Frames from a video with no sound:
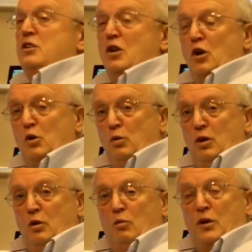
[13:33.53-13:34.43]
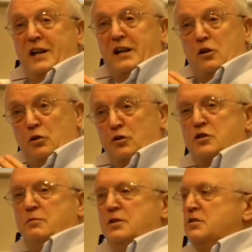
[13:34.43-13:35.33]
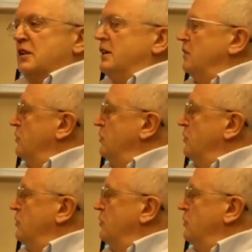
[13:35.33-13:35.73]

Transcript: know what our customers are